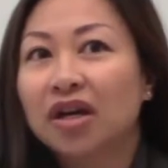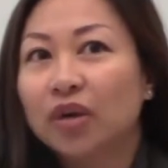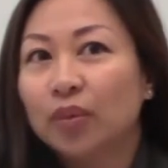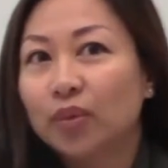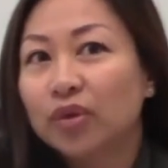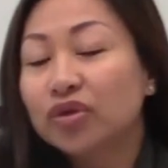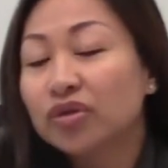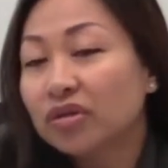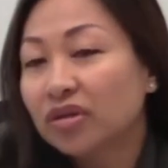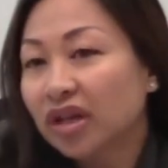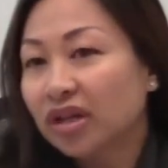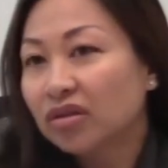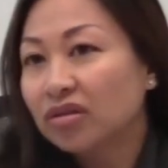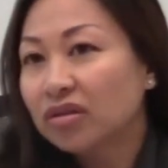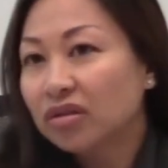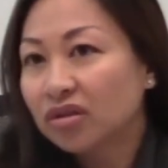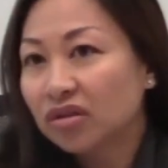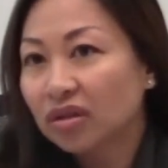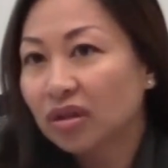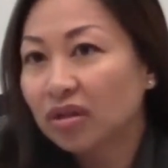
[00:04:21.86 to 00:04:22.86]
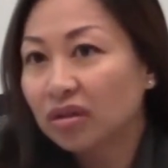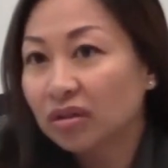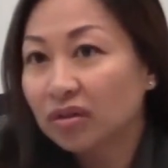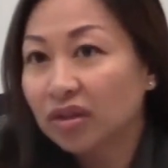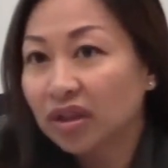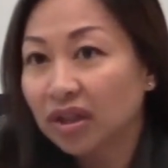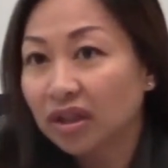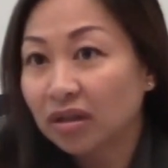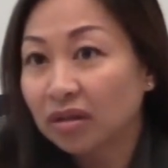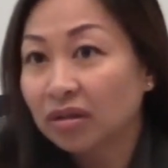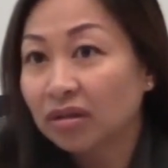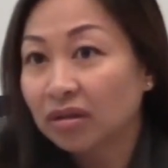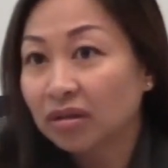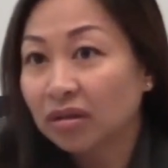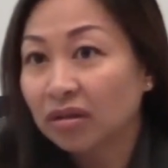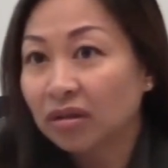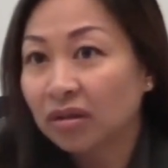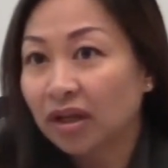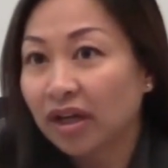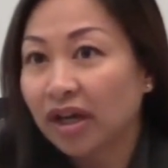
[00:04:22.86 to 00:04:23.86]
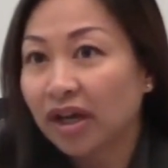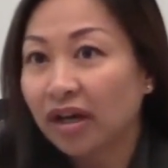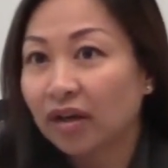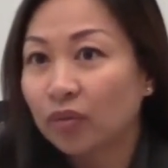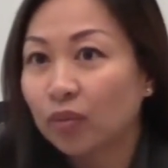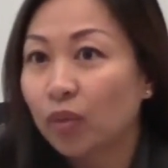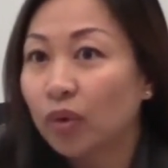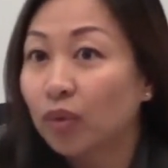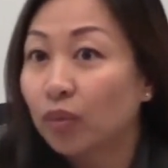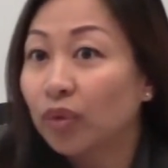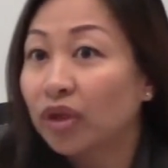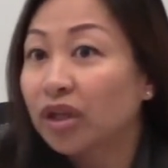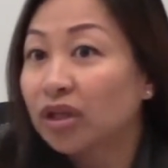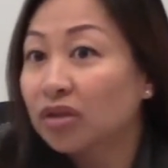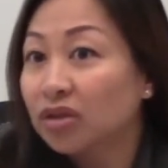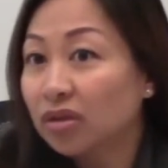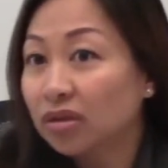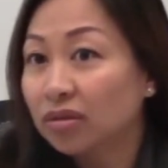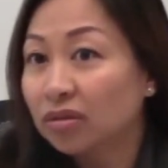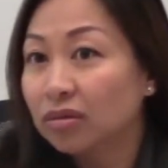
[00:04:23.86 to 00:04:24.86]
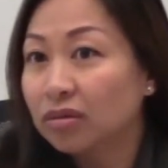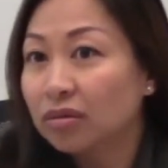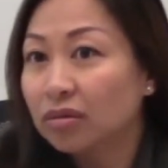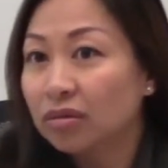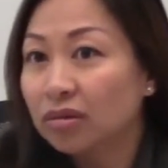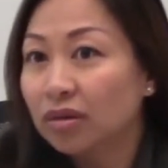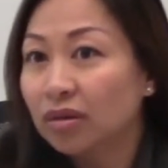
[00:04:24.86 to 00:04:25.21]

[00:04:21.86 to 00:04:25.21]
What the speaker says: we should actually start looking at what we can do